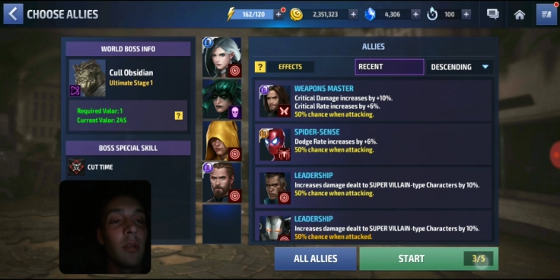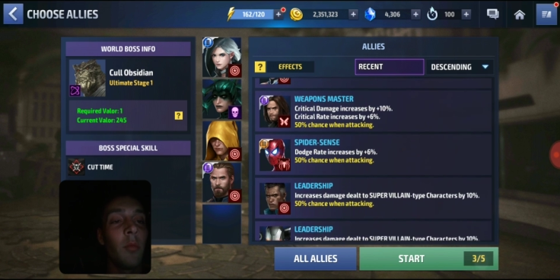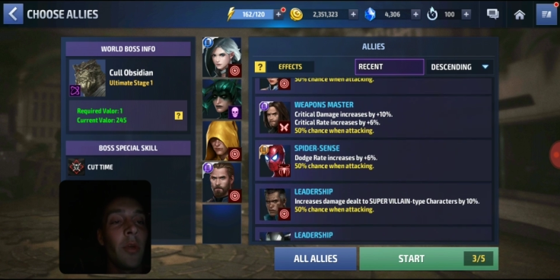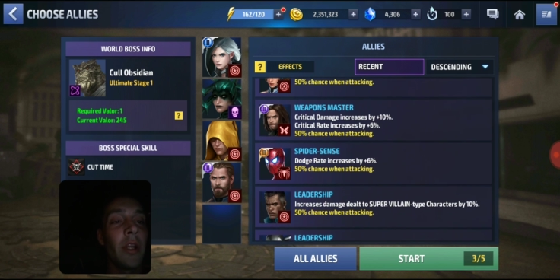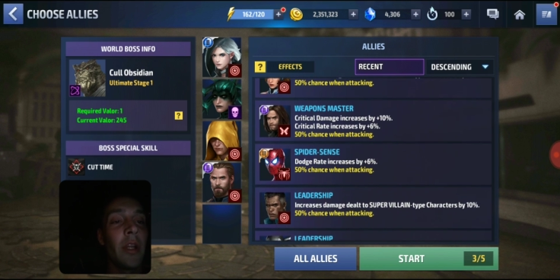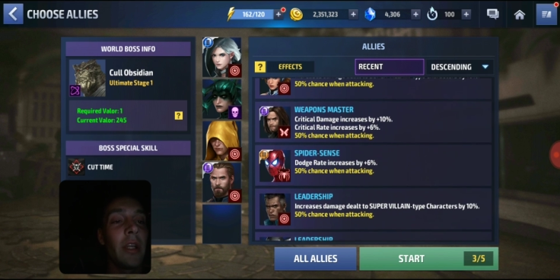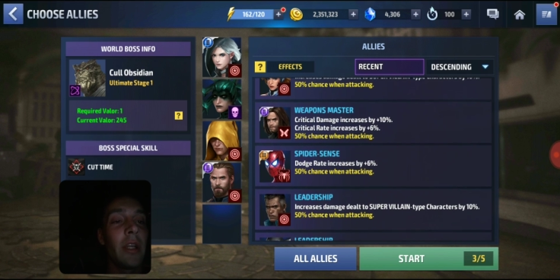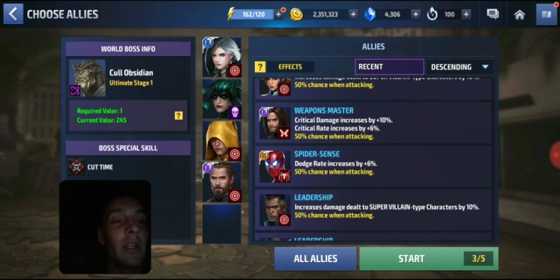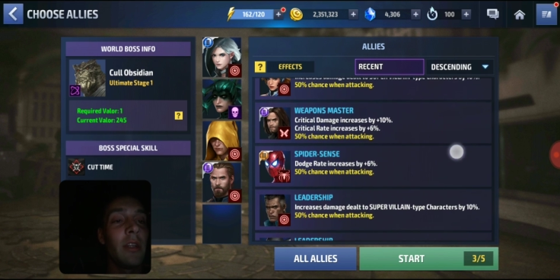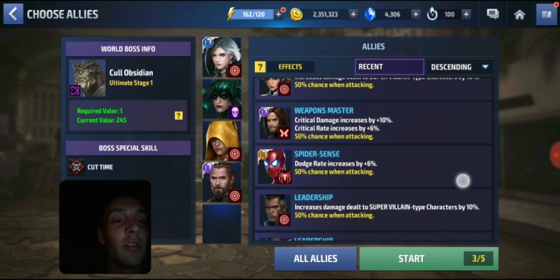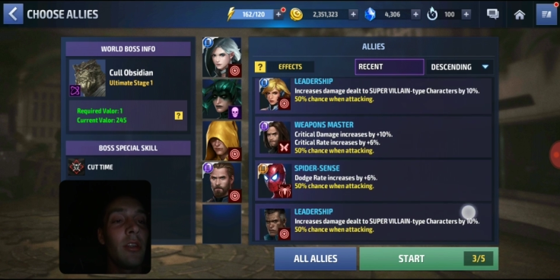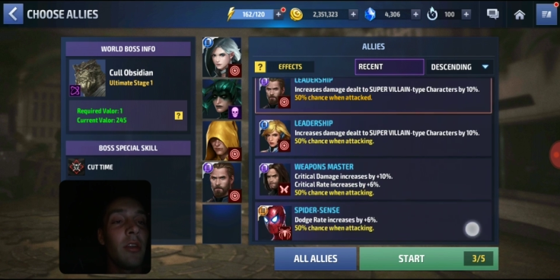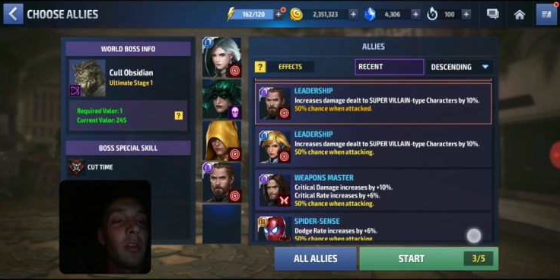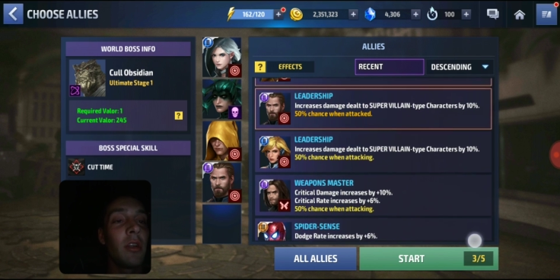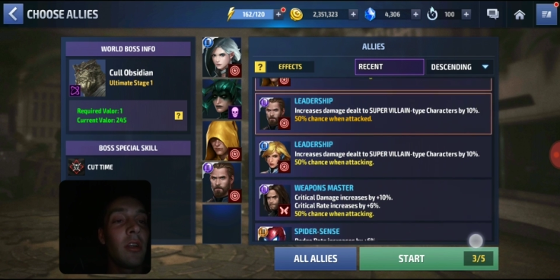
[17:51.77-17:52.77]
when I can
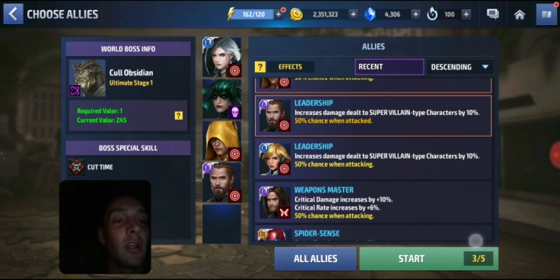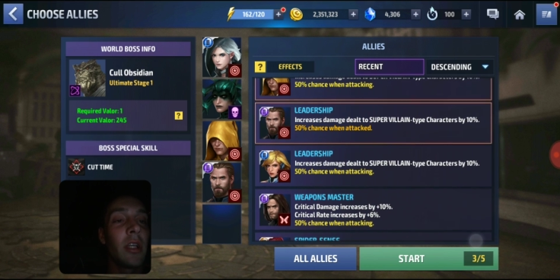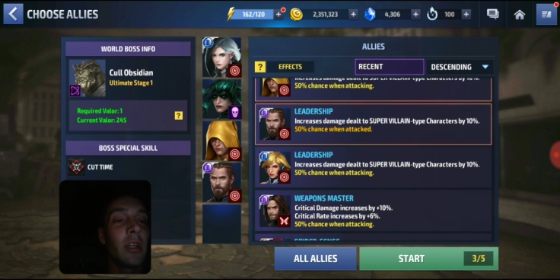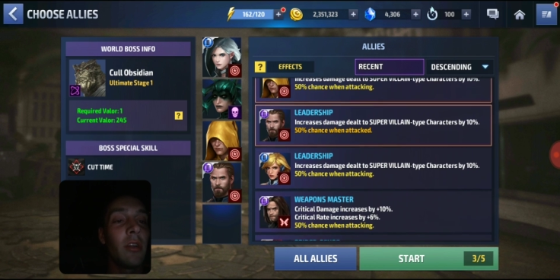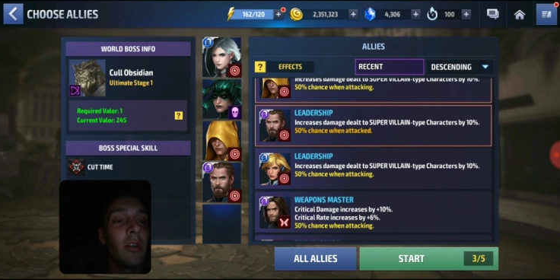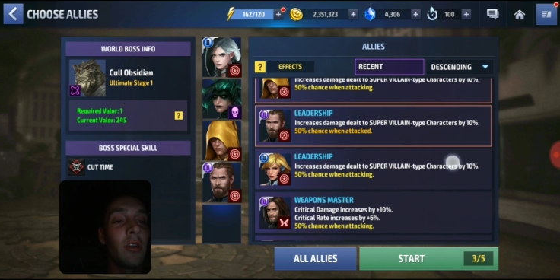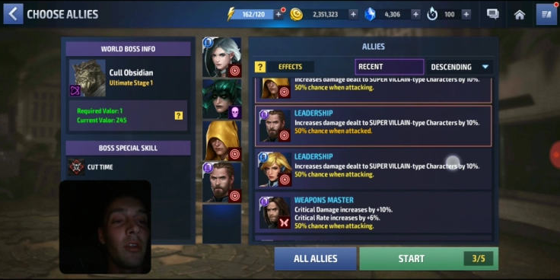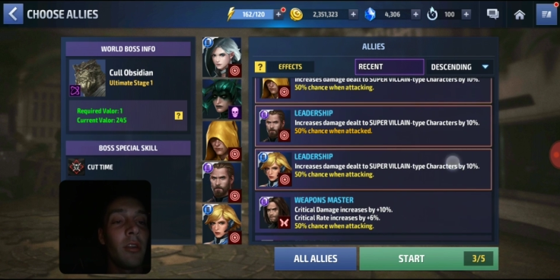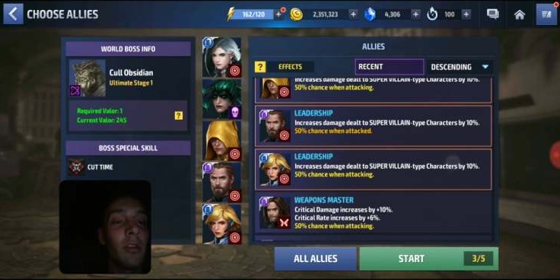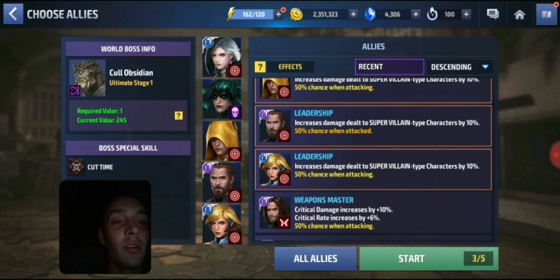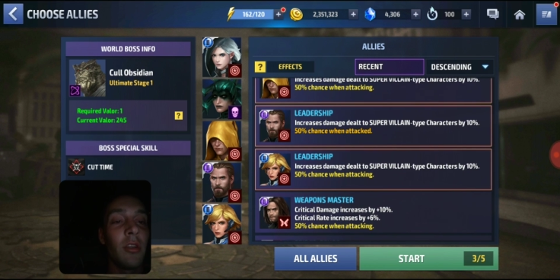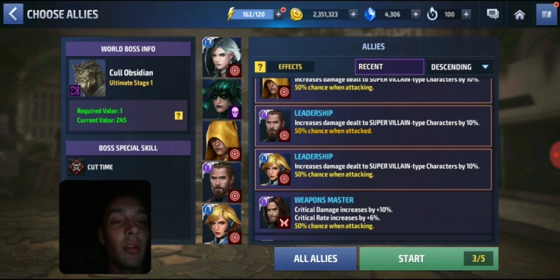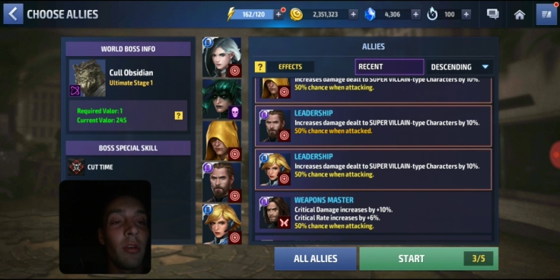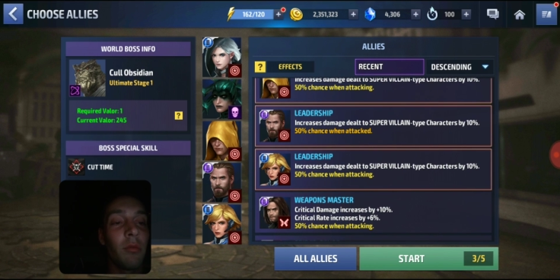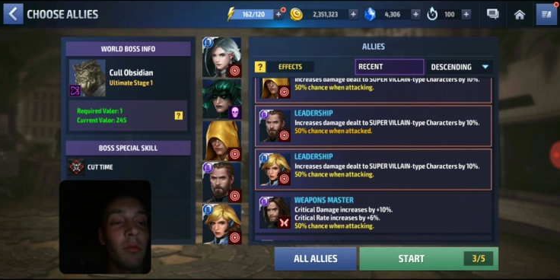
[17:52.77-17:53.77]
click on, you know,